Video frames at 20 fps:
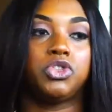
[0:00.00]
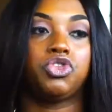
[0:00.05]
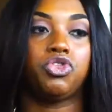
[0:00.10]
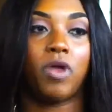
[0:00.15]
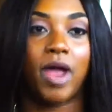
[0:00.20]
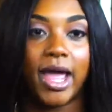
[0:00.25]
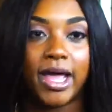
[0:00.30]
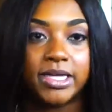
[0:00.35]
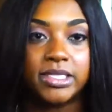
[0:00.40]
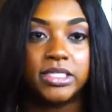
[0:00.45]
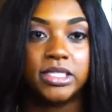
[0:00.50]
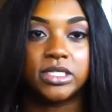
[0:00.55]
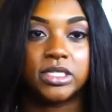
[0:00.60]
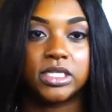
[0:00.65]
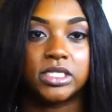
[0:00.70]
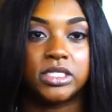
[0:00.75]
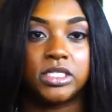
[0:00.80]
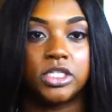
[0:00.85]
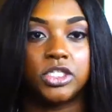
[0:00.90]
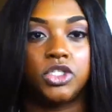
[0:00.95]
tragic
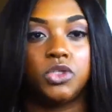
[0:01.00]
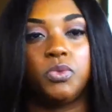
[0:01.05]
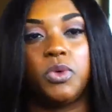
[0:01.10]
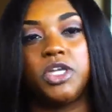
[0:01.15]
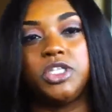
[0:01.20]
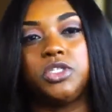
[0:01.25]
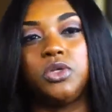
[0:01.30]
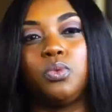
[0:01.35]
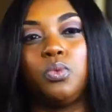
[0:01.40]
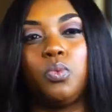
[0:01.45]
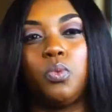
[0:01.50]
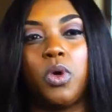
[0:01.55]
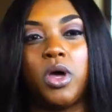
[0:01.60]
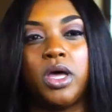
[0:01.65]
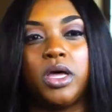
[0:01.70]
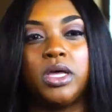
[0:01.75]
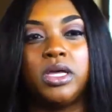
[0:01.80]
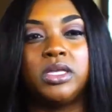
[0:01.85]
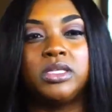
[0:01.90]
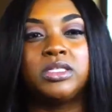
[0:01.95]
this situation
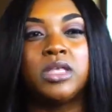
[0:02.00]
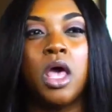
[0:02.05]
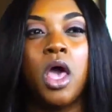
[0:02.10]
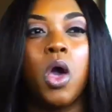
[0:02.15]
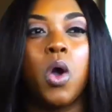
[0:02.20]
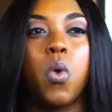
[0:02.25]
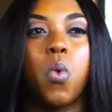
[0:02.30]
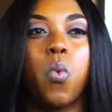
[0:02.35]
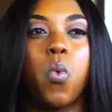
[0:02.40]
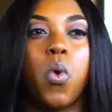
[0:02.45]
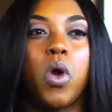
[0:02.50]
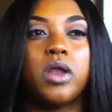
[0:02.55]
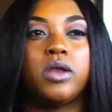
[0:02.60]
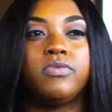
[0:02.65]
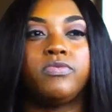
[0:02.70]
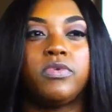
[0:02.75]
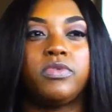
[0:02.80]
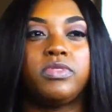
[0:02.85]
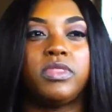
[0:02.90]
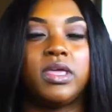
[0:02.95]
was, one
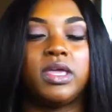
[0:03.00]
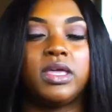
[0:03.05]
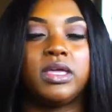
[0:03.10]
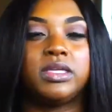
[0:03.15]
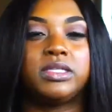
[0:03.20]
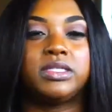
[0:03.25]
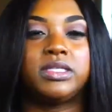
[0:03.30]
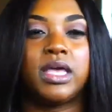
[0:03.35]
of the things